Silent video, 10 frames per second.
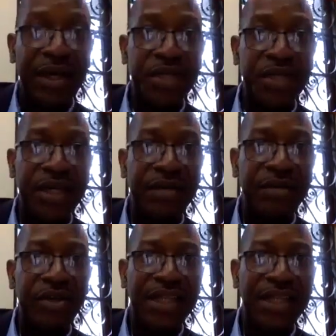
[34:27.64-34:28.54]
I would say,
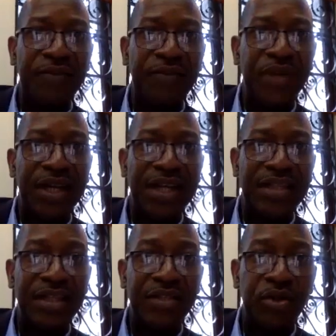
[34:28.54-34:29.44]
not that they haven't
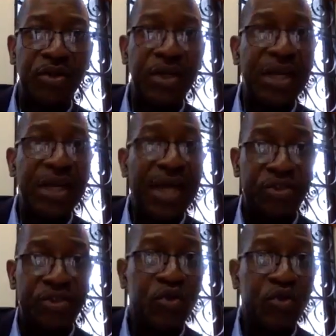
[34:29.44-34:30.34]
realized it at all,
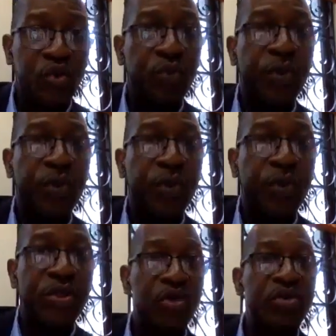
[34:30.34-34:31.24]
and some do, but
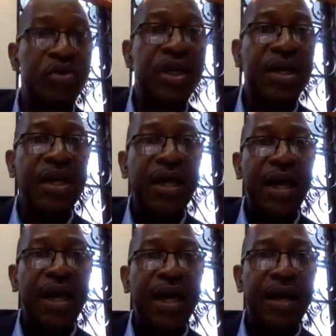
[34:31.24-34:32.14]
some don't,
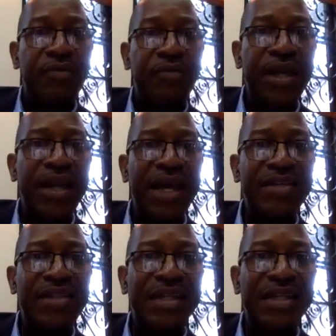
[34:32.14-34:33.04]

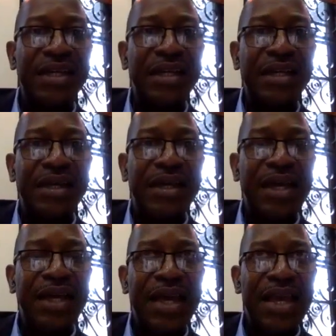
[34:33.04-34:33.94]
realize that,
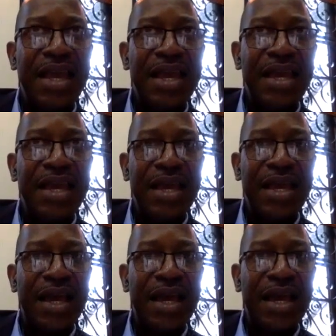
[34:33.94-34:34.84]

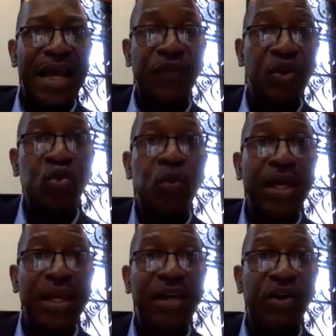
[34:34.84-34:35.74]
at least for those who
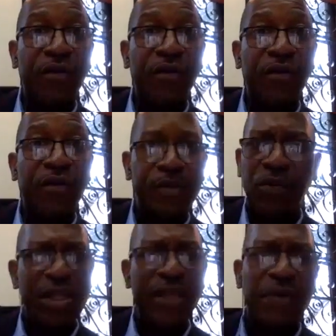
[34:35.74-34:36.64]
work in law
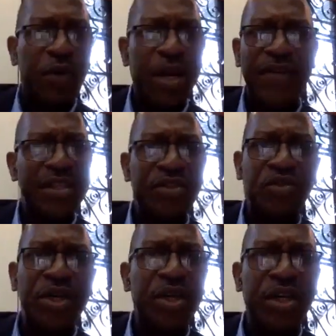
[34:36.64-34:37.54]
firms, and whatever
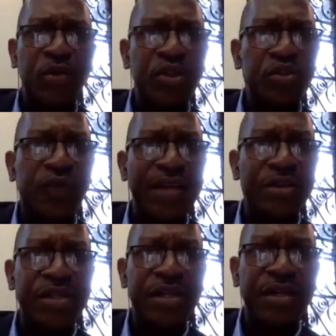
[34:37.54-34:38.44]
situation in which you
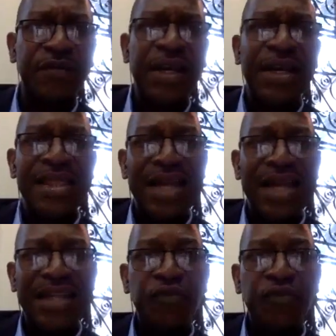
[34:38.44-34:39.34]
find yourself,
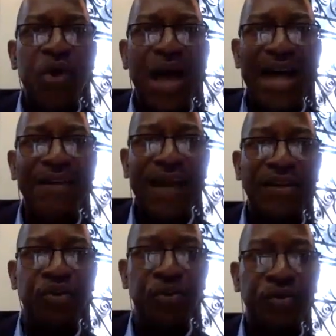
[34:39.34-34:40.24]
that if you add
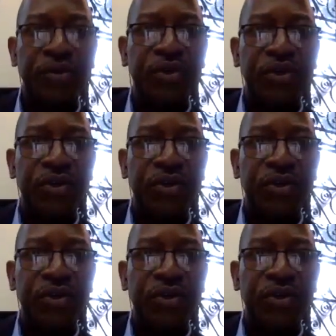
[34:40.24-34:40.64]
value,